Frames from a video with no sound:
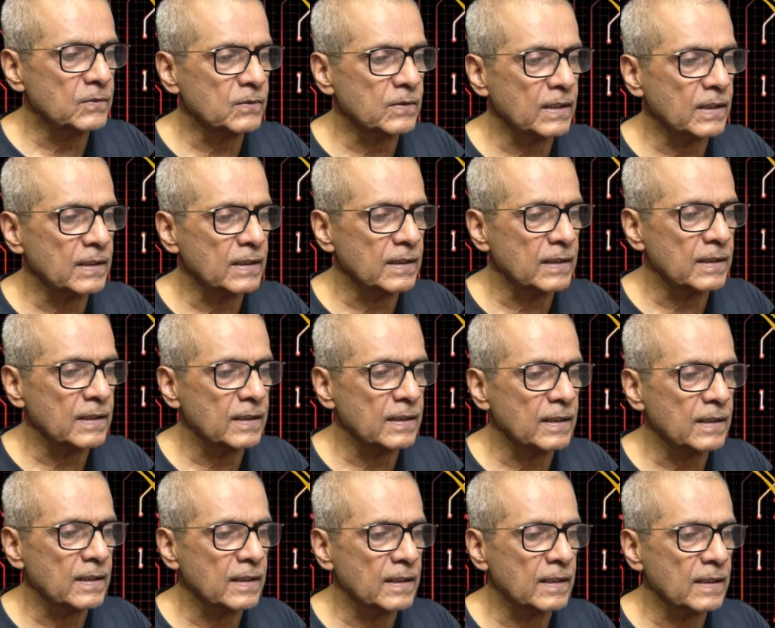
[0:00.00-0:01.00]
can
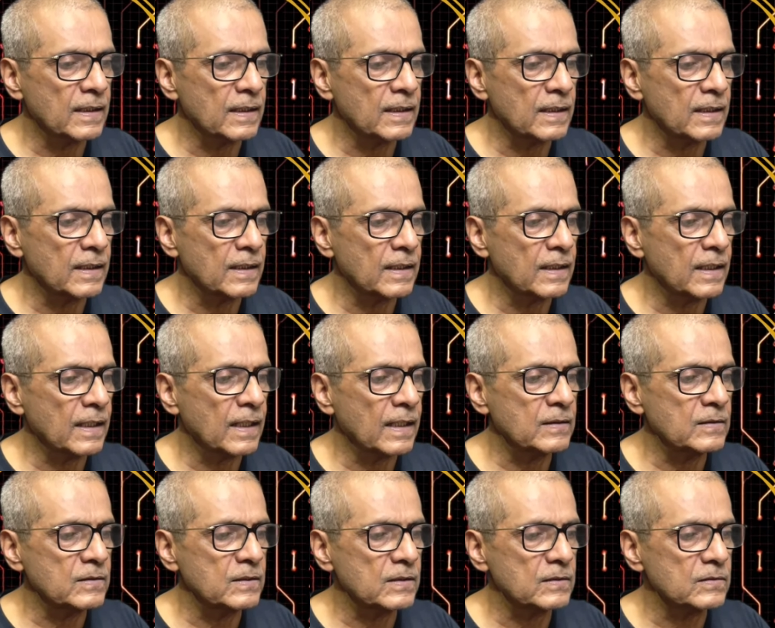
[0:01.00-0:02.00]

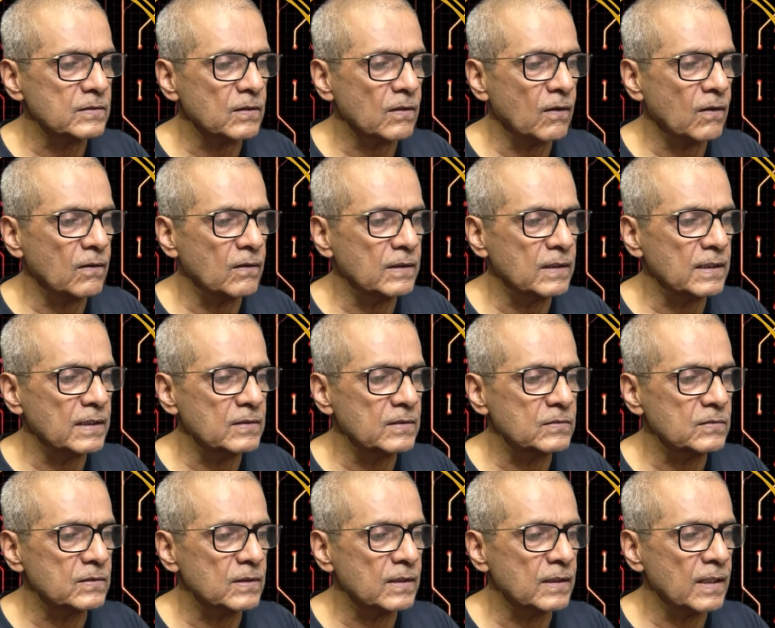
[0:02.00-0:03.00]
adjust all
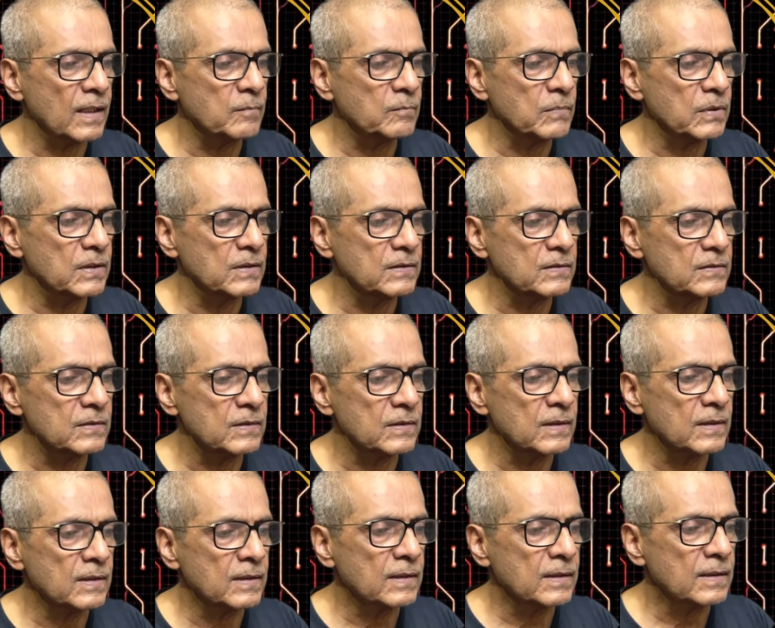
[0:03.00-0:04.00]
these numbers.
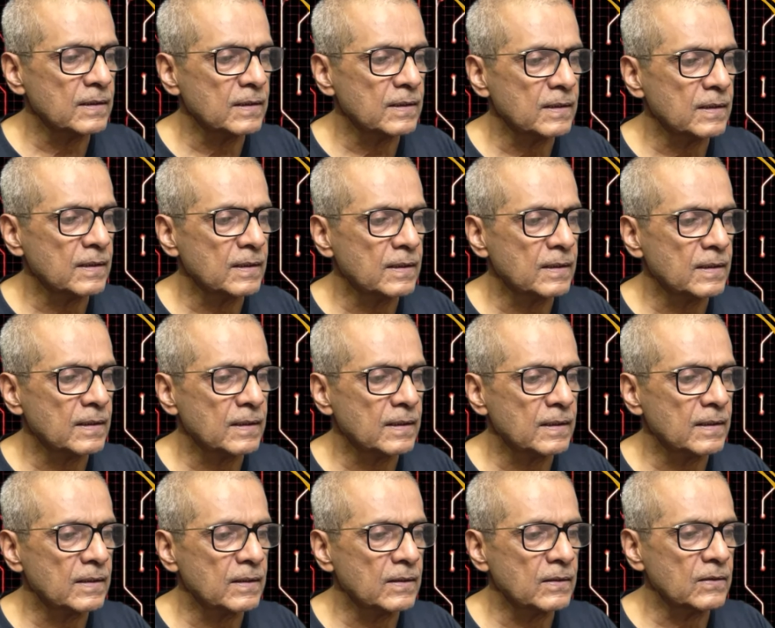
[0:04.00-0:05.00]

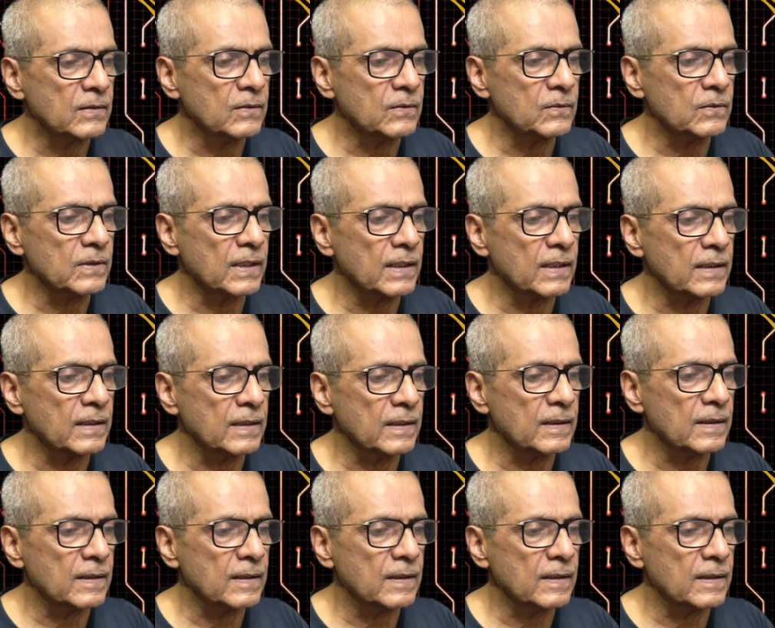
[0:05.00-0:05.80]
You can